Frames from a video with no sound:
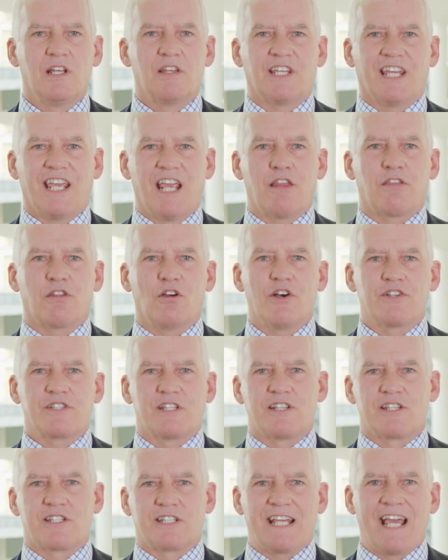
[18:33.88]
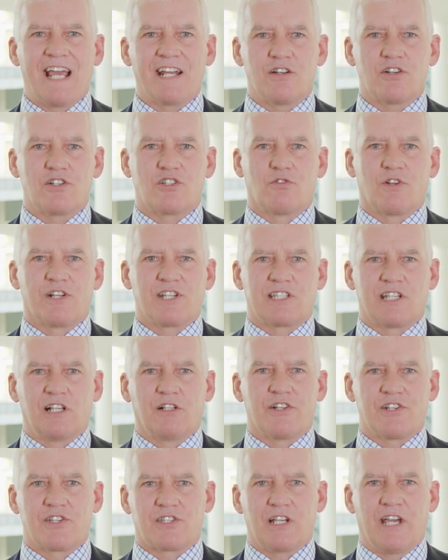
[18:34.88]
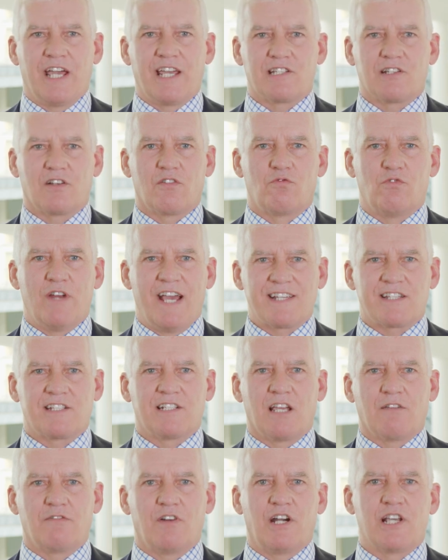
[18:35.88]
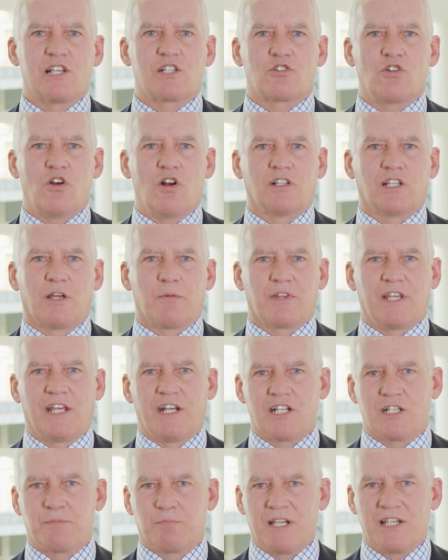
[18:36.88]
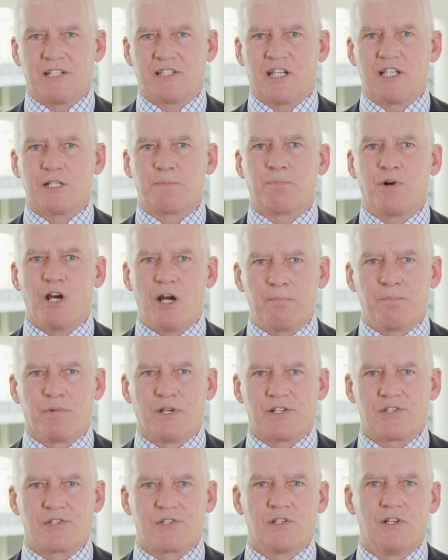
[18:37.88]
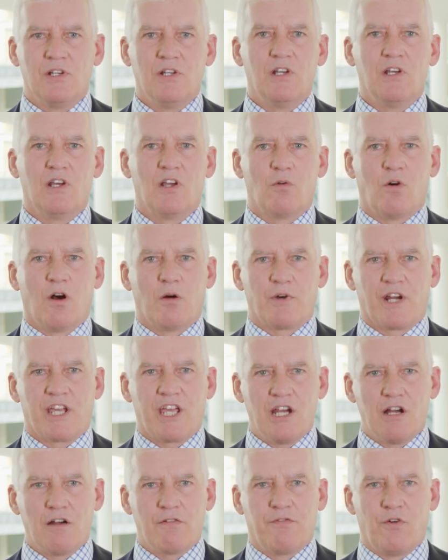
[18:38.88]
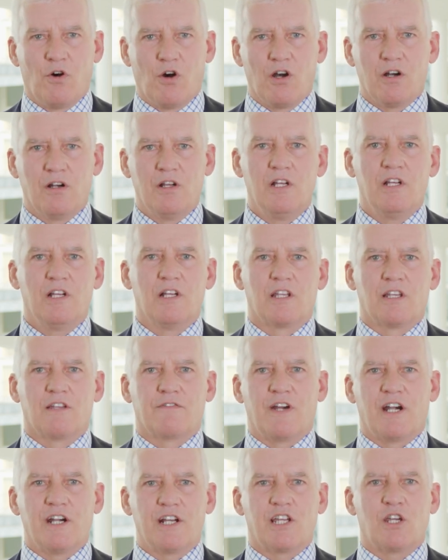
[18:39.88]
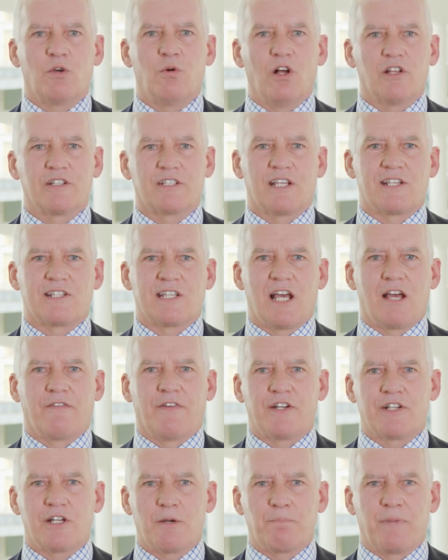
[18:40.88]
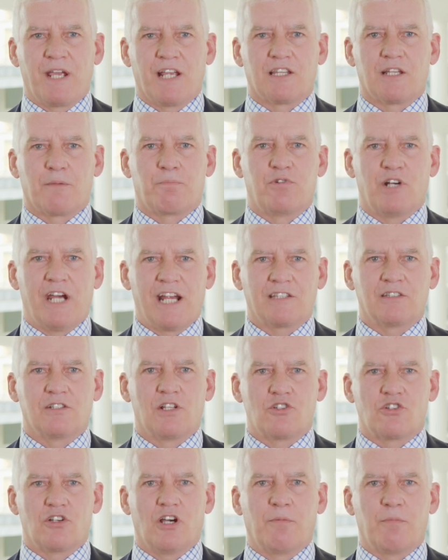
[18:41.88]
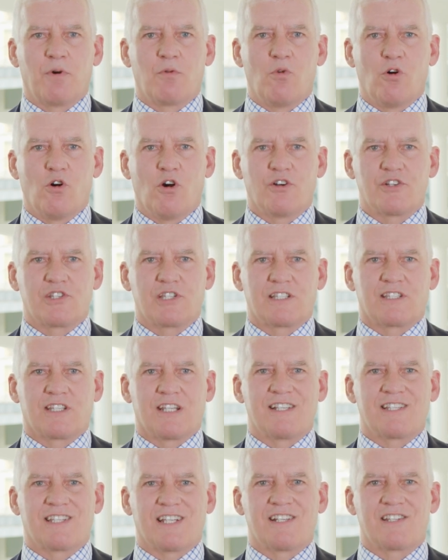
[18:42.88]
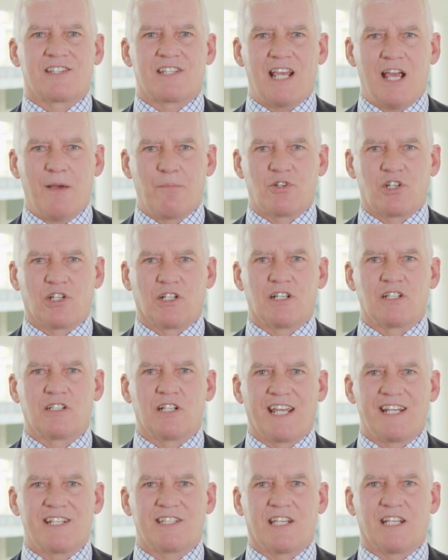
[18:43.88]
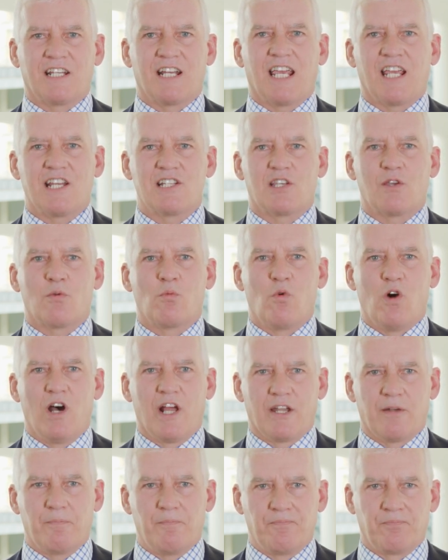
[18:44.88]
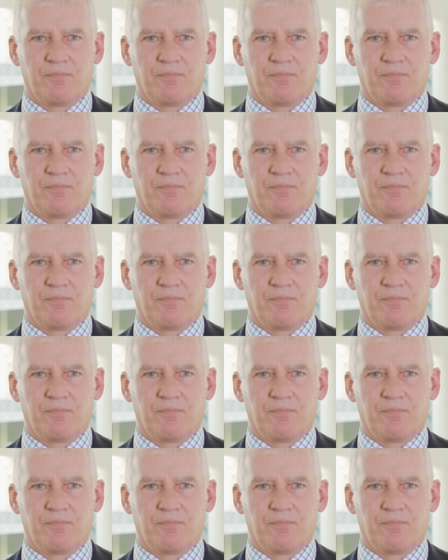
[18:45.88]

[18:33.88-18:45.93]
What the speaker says: The ethos and standards you instill on site resonate very strongly with NHBC's purpose, what we're here for, the very qualities that have underpinned the Pride in the Job Awards since inception in 1981.